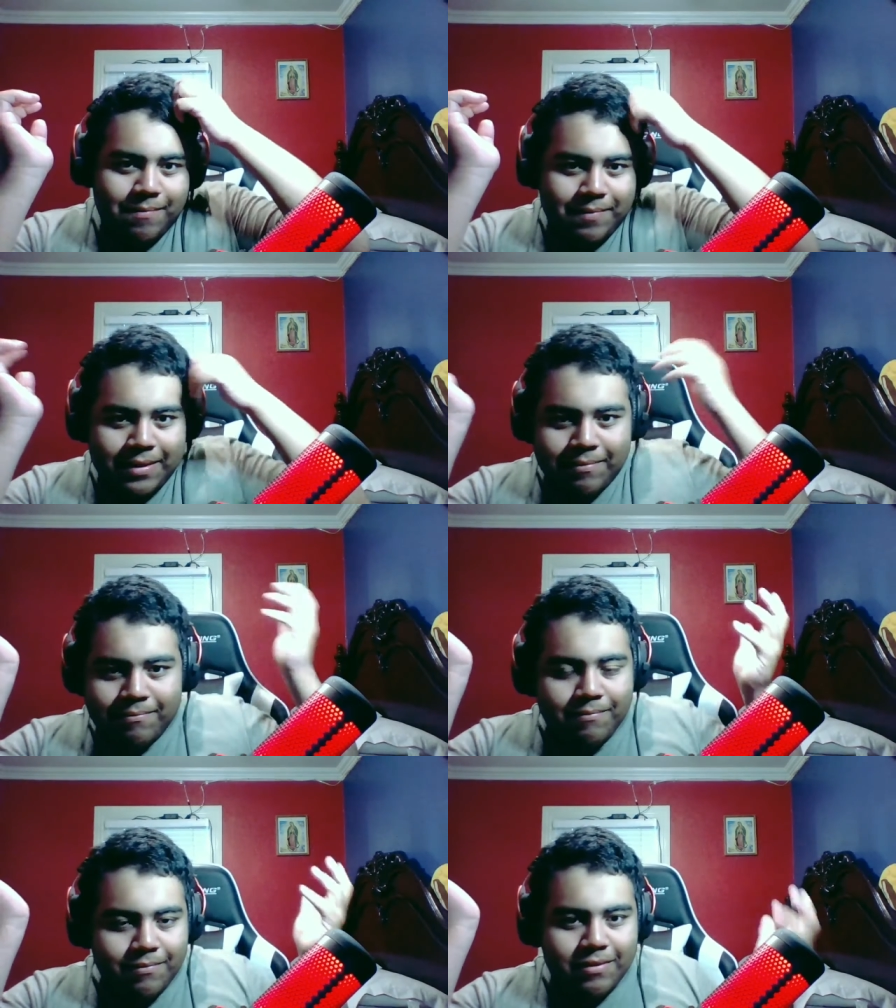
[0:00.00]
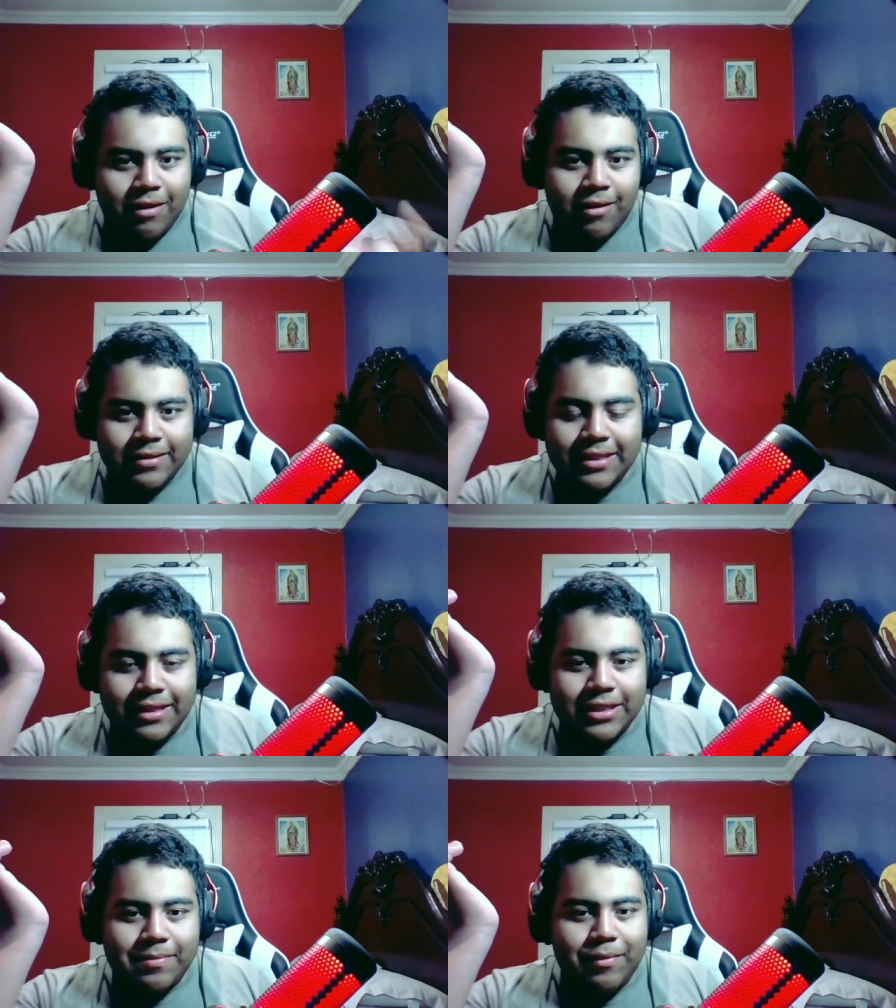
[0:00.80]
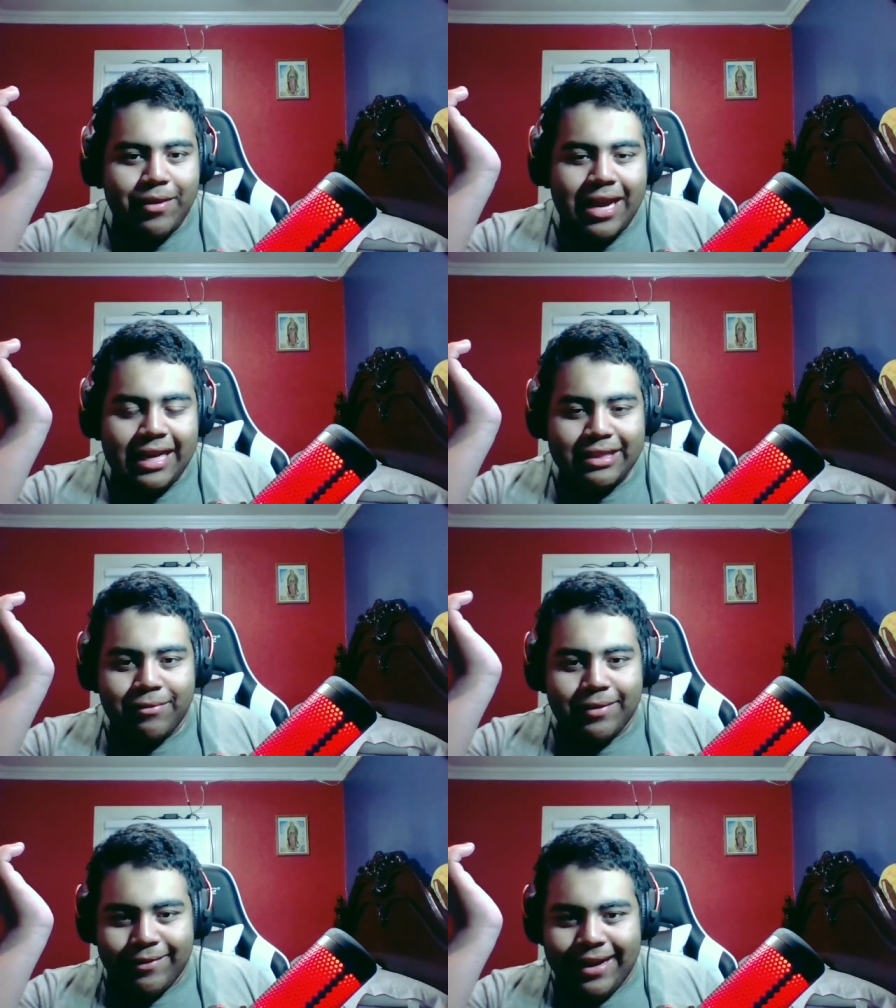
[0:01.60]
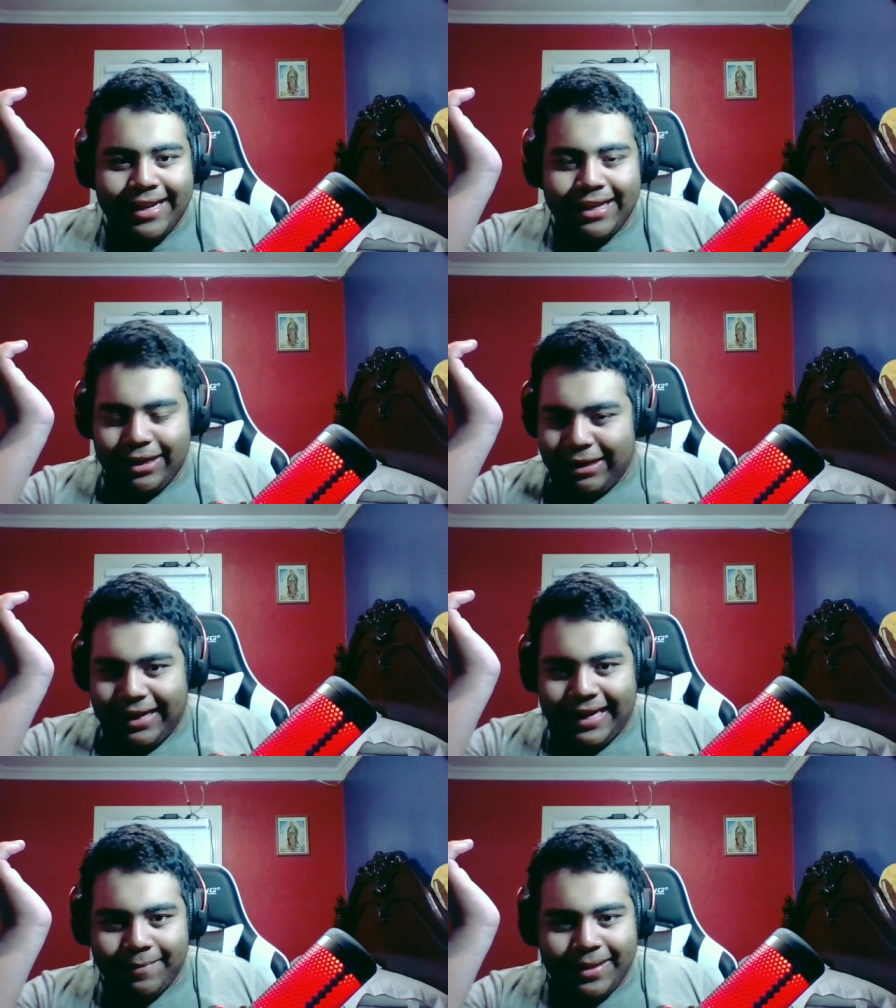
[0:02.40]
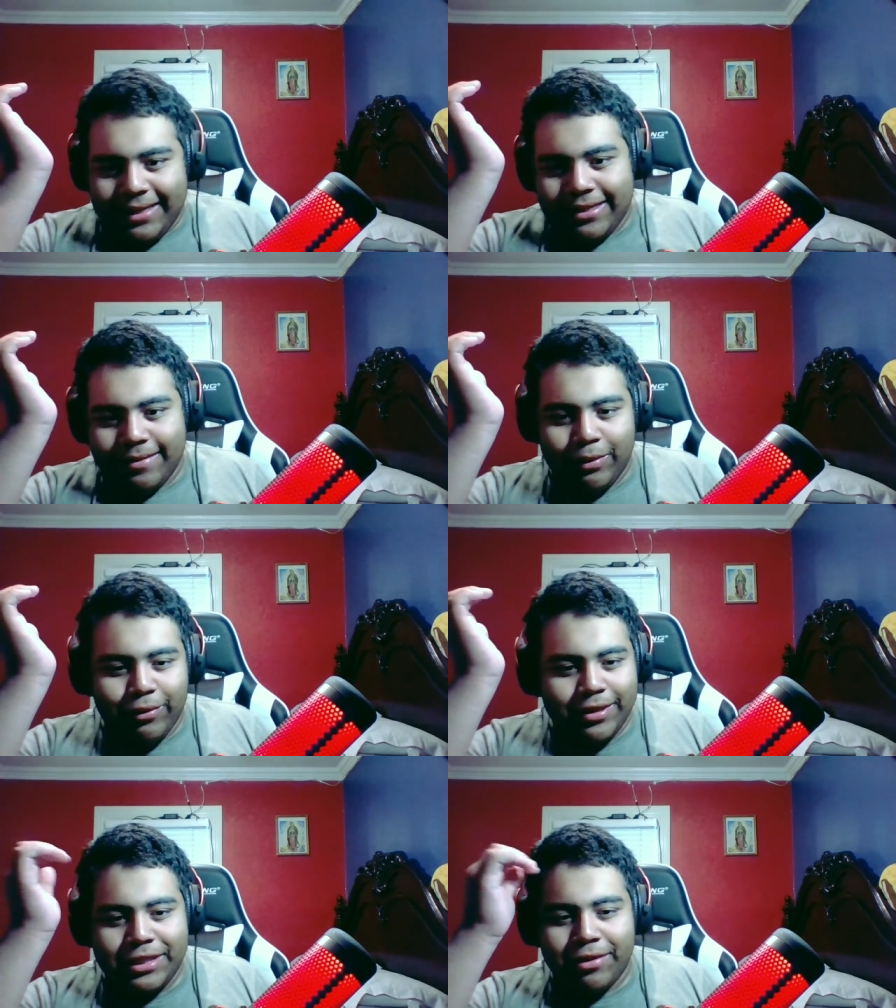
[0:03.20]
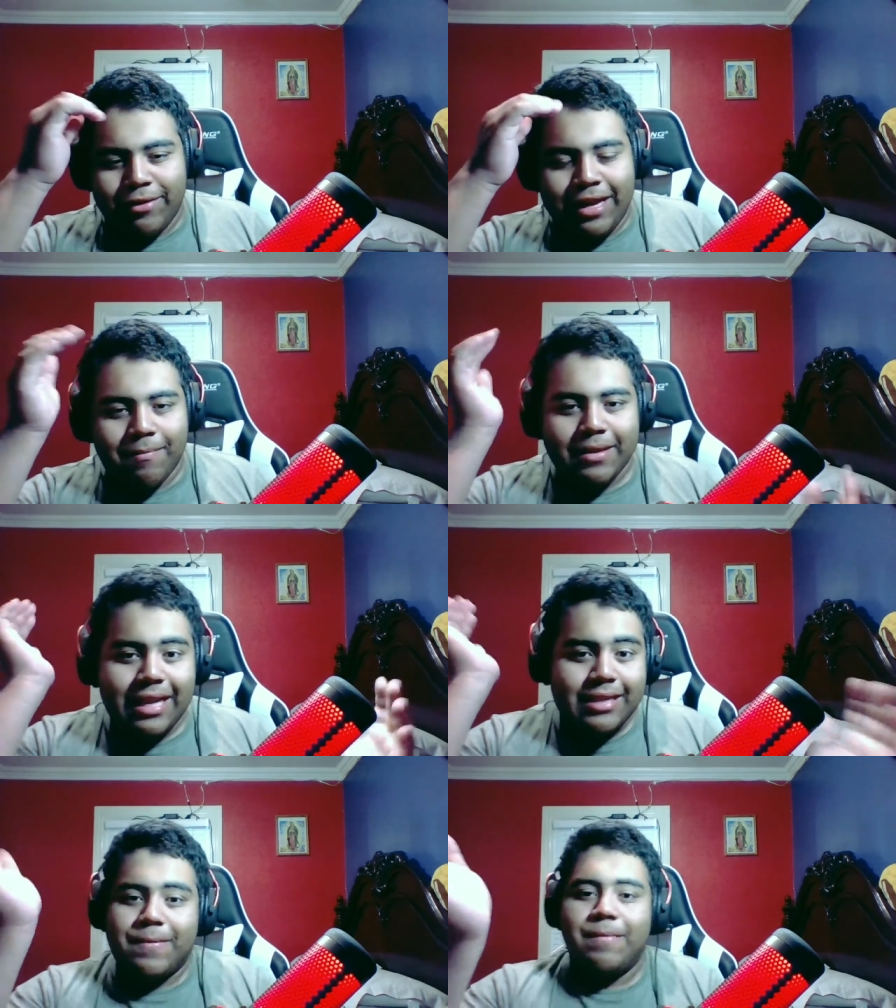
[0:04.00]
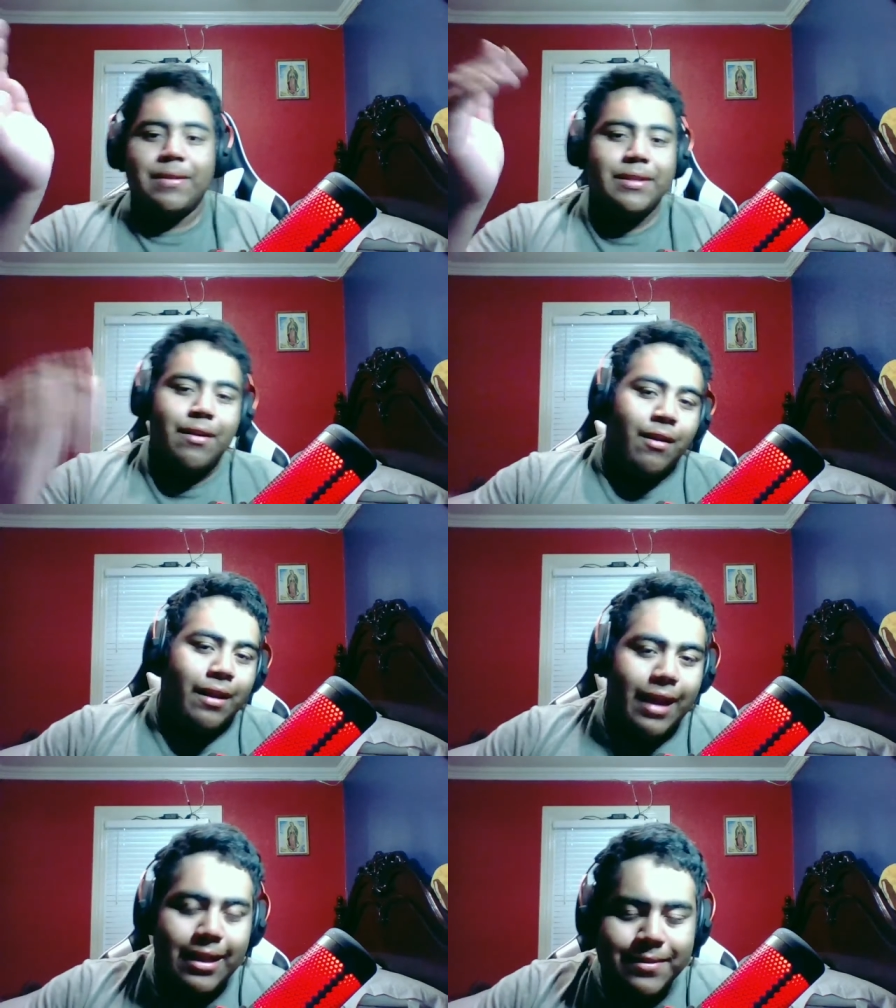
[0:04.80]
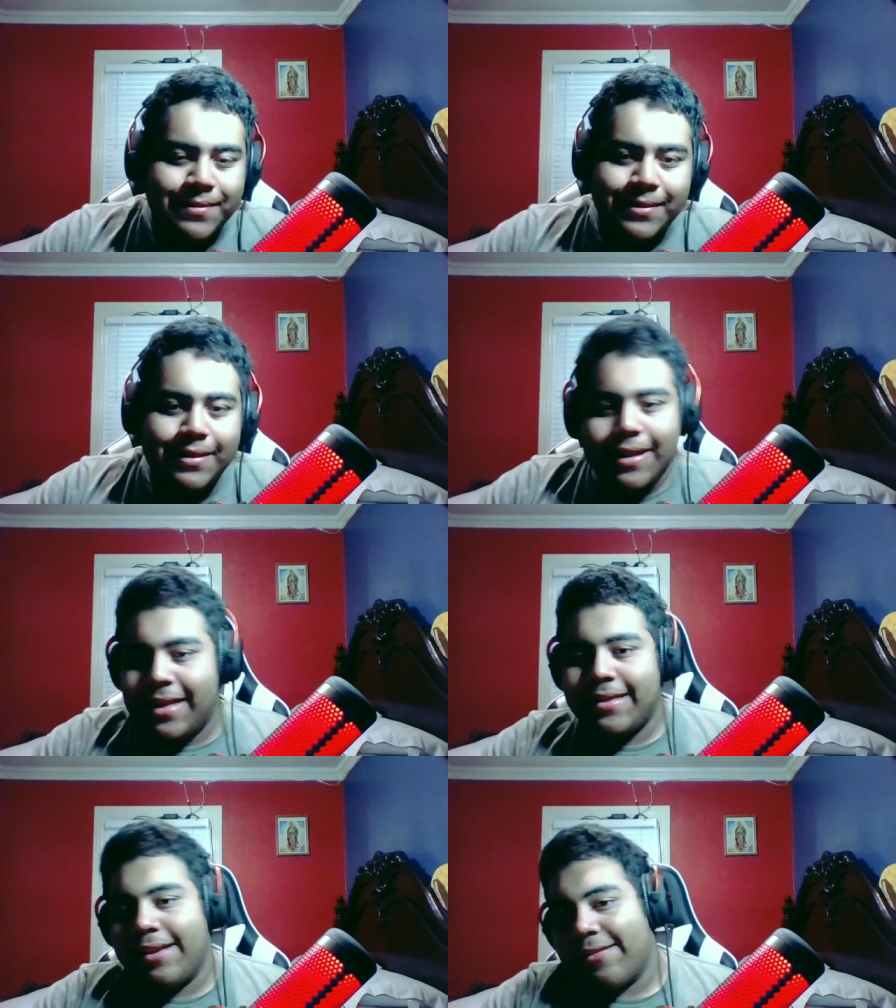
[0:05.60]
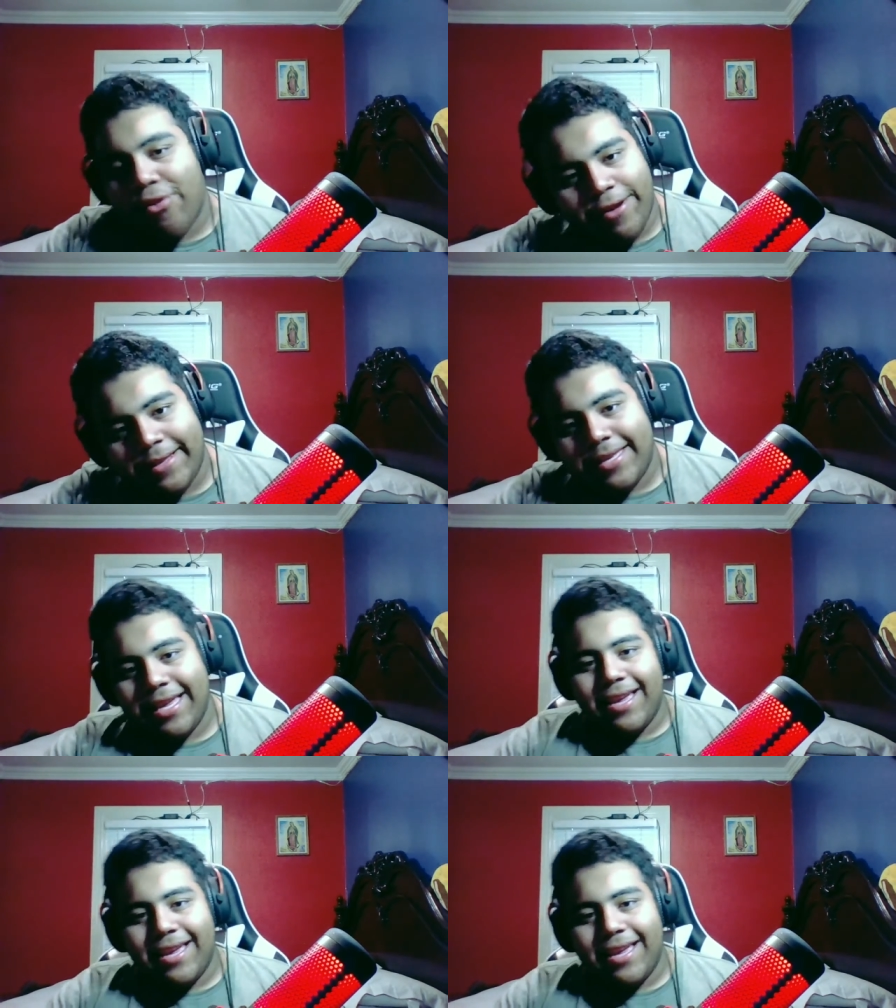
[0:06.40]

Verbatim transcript: But honestly, it's just me reacting, regretting, getting a bit some cringe here or there. But that's pretty much all yes, that there is.